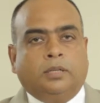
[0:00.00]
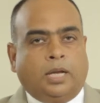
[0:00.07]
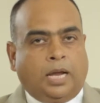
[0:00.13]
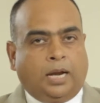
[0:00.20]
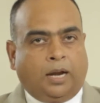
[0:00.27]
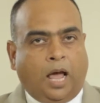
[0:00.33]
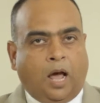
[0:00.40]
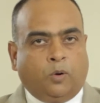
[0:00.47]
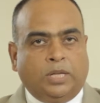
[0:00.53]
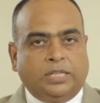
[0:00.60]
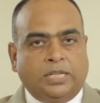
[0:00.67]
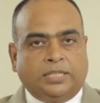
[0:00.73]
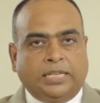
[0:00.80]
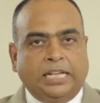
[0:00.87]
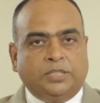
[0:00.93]
And how does
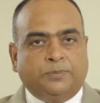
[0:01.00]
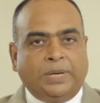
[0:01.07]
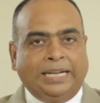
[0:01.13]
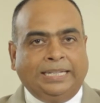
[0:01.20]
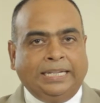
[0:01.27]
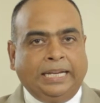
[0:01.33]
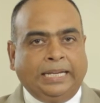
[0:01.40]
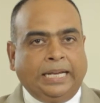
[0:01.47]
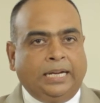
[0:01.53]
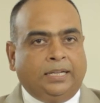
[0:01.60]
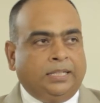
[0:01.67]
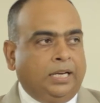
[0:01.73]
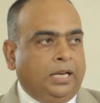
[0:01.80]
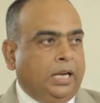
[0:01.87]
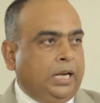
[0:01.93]
the salesman take
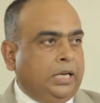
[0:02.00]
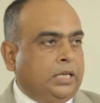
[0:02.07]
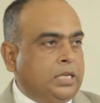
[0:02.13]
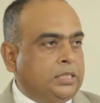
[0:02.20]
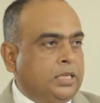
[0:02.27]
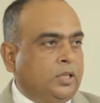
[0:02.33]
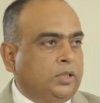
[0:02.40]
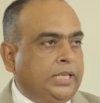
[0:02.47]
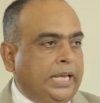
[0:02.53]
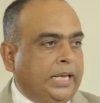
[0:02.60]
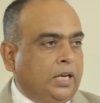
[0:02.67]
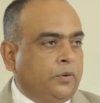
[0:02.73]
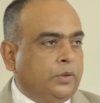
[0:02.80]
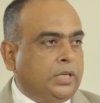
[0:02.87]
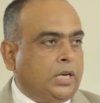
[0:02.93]
it? He doesn't
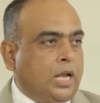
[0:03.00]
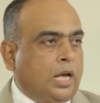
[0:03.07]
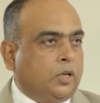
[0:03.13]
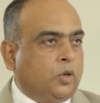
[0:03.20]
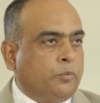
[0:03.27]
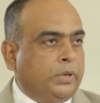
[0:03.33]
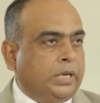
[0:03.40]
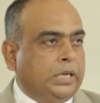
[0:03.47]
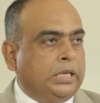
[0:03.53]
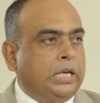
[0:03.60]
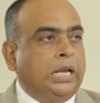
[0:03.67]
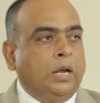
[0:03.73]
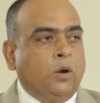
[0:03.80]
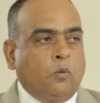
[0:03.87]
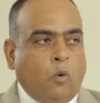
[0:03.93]
take it with an argument.
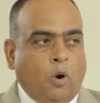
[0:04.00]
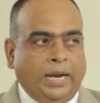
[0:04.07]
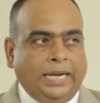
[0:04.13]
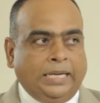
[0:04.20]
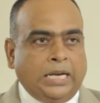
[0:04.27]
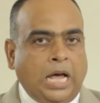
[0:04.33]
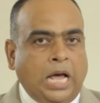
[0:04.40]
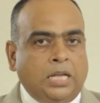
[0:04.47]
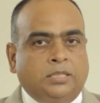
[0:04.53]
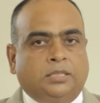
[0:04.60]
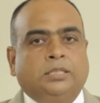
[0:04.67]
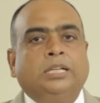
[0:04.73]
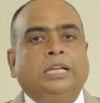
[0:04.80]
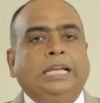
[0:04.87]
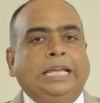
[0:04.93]
What he
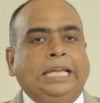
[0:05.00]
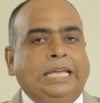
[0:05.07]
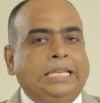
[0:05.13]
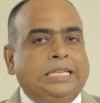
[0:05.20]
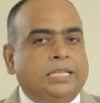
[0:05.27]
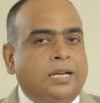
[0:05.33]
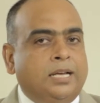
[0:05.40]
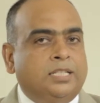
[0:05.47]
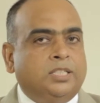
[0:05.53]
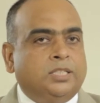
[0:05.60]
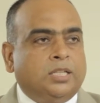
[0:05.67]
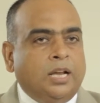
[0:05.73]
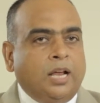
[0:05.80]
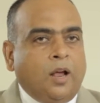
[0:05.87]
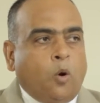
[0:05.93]
does, he
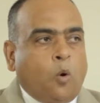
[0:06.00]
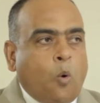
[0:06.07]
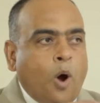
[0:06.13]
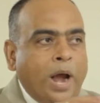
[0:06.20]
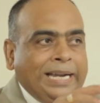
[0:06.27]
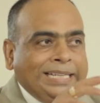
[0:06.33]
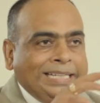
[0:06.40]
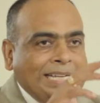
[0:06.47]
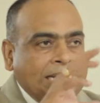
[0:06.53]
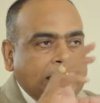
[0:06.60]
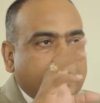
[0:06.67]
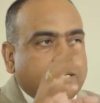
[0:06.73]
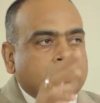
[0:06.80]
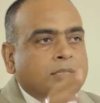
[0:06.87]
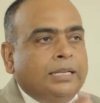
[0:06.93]
just quietly
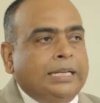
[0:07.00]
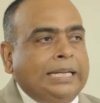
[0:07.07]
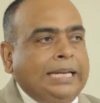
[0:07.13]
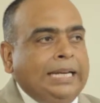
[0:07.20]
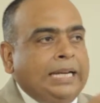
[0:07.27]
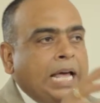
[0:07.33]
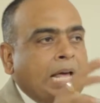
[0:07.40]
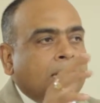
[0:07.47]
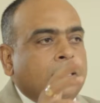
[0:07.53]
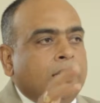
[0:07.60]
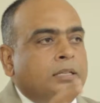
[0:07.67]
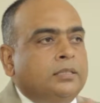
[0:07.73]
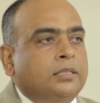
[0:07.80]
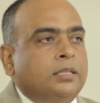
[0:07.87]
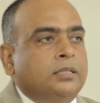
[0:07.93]
does a need
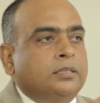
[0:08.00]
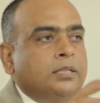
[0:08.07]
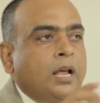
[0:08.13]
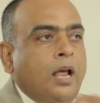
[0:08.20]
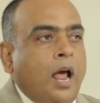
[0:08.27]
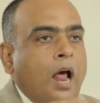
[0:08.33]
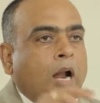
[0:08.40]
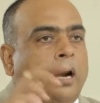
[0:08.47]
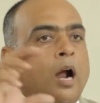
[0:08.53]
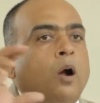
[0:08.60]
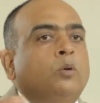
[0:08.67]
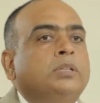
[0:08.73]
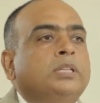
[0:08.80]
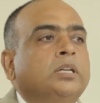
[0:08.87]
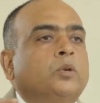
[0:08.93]
analysis
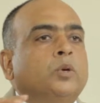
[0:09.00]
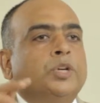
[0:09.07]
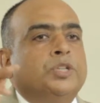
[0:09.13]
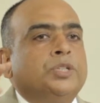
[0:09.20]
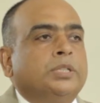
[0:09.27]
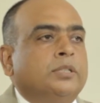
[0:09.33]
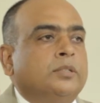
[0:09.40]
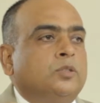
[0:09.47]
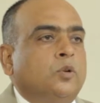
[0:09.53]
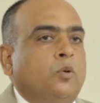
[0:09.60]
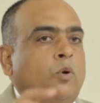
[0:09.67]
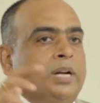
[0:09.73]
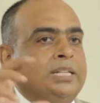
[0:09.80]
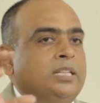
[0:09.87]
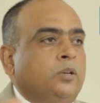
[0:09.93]
around the question. So
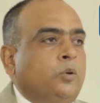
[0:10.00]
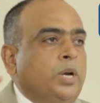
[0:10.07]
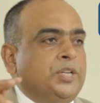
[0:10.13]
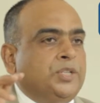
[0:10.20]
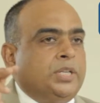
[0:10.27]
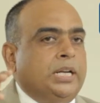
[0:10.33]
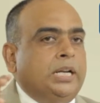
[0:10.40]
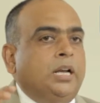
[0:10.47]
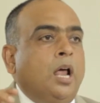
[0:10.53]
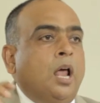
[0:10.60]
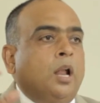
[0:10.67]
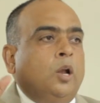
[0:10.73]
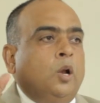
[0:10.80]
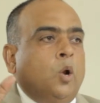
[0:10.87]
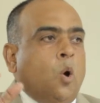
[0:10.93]
what is the question?
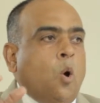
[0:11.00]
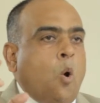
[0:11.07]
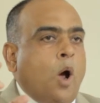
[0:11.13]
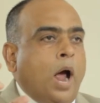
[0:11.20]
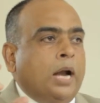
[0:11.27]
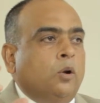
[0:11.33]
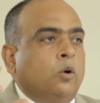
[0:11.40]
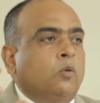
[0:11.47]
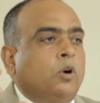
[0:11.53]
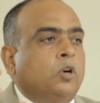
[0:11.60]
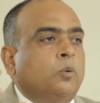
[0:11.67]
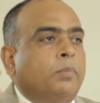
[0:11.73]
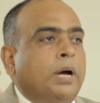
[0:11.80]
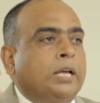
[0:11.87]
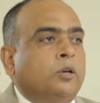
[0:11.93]
No, I don't want
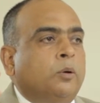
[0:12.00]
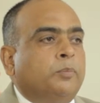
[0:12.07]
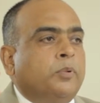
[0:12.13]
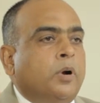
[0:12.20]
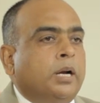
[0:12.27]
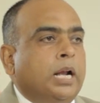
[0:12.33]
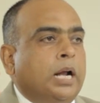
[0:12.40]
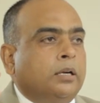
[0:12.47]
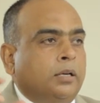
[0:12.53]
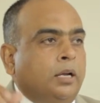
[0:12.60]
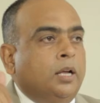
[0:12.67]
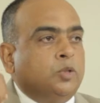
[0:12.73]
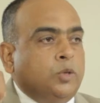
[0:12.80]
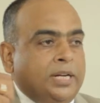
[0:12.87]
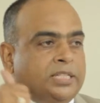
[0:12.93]
to buy your product.
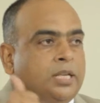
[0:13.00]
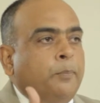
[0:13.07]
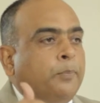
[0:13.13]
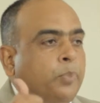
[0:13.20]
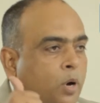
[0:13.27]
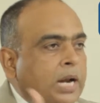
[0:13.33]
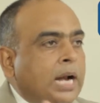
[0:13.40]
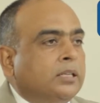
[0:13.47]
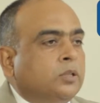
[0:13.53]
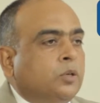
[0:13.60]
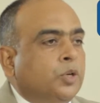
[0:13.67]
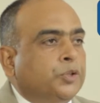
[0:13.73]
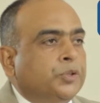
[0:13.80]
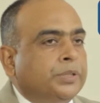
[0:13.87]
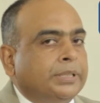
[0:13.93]
So it's a product
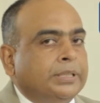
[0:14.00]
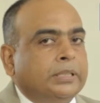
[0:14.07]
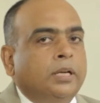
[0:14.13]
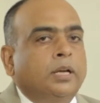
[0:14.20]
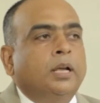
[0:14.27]
question.